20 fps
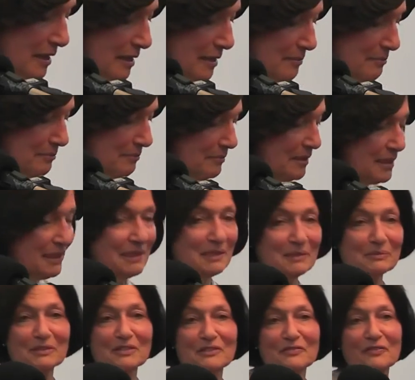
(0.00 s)
um, my
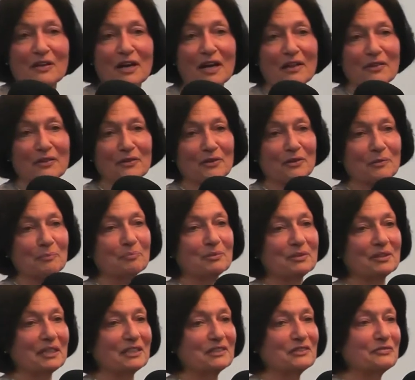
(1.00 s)
husband's father
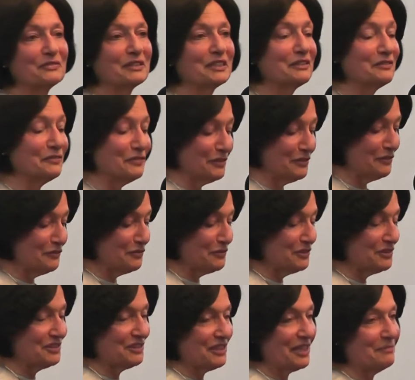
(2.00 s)
put on tefillin for the
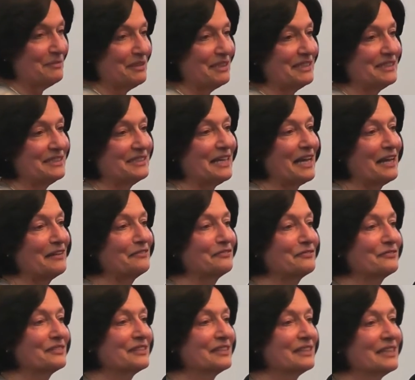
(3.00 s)
first time in his life
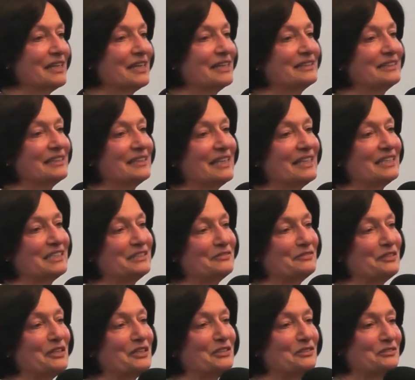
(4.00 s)
at the age of
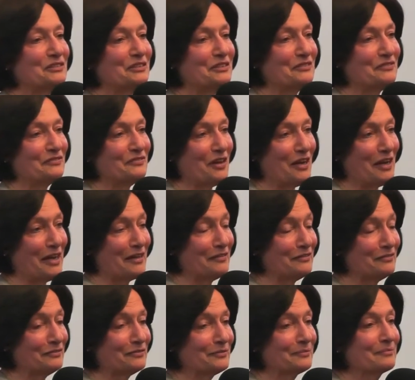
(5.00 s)

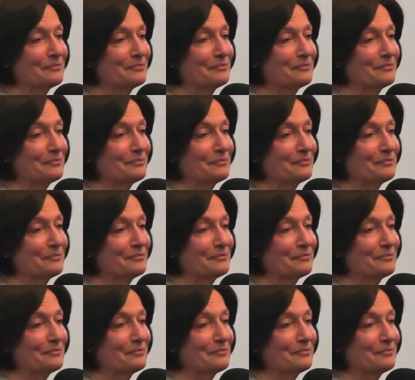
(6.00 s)
105.